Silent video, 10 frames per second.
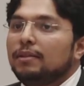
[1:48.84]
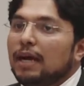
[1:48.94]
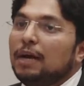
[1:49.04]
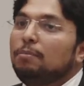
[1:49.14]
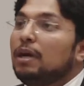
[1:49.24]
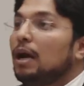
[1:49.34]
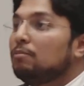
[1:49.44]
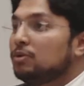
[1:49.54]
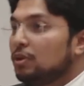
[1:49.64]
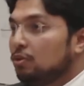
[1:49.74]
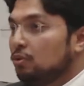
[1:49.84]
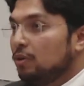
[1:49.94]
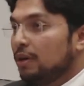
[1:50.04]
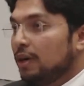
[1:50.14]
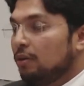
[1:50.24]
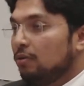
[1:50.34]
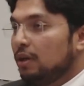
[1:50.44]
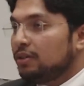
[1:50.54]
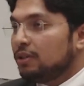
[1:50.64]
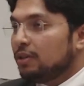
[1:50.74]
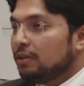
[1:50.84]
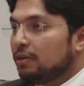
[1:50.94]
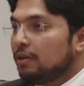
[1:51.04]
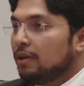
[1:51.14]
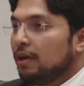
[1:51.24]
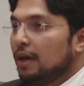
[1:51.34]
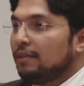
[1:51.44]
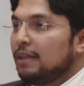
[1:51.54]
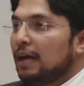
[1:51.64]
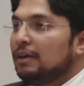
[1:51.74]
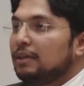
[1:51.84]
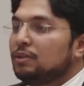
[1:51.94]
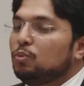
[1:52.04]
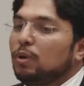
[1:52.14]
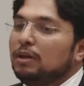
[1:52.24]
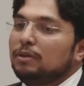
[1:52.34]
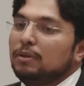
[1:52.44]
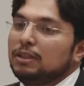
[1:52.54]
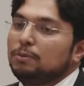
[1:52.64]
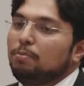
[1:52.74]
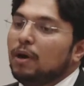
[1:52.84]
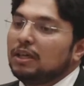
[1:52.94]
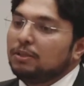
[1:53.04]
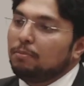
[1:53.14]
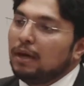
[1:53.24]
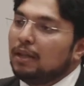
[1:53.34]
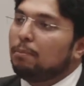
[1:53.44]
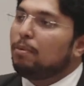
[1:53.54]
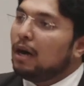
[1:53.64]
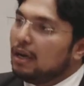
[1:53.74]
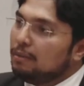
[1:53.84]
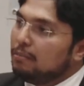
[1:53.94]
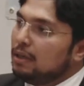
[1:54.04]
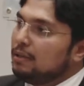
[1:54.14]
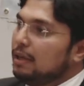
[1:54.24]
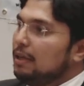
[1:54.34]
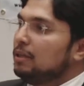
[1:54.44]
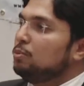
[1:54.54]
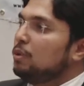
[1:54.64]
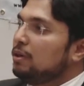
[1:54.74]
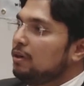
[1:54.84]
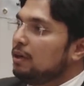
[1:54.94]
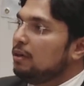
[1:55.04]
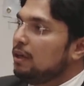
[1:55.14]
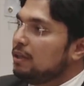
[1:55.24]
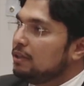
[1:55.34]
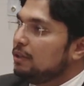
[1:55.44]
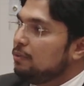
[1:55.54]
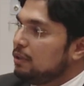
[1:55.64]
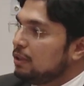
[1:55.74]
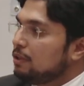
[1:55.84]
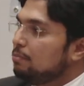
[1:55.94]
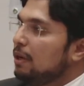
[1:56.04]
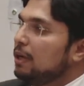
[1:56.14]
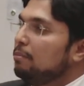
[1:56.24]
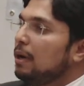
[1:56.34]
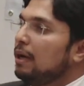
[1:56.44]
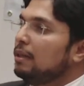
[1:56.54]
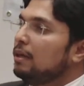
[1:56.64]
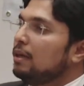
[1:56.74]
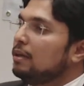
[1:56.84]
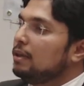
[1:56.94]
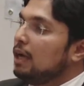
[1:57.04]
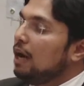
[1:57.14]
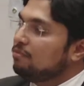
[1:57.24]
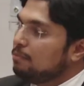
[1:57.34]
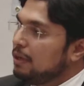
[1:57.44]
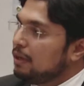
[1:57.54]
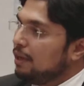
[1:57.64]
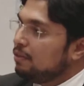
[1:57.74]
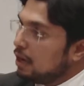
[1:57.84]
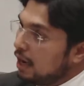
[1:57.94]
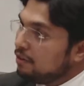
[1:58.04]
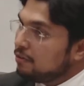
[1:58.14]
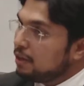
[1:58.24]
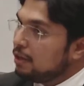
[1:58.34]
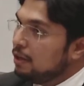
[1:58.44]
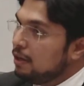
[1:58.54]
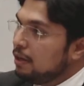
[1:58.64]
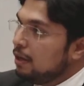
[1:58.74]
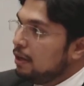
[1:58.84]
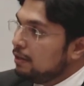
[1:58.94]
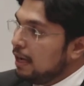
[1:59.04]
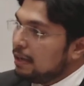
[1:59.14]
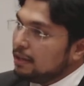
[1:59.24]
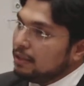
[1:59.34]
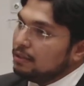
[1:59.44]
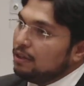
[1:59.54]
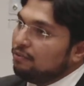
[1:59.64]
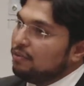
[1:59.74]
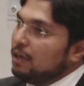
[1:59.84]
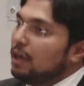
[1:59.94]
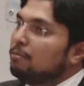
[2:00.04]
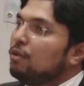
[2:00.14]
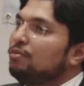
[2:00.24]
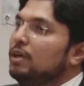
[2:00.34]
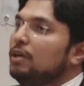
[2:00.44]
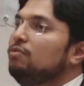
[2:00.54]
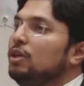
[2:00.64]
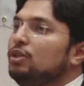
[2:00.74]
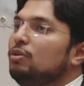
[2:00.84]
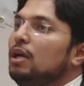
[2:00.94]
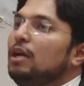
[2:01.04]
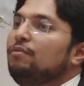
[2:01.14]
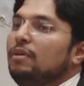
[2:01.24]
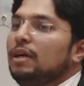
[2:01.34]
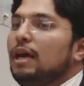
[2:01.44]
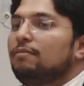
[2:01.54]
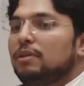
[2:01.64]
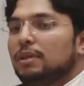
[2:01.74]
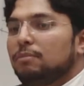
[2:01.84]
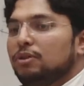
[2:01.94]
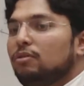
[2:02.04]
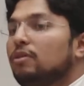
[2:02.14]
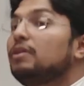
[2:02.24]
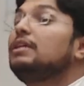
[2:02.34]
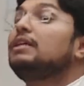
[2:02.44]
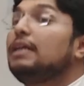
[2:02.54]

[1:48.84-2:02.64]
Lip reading: that becomes the rule and regulation. And that is what is passed by the parliament, that is what regulation which is made by the government and the country. That is the freedom of individual, and wherever the majority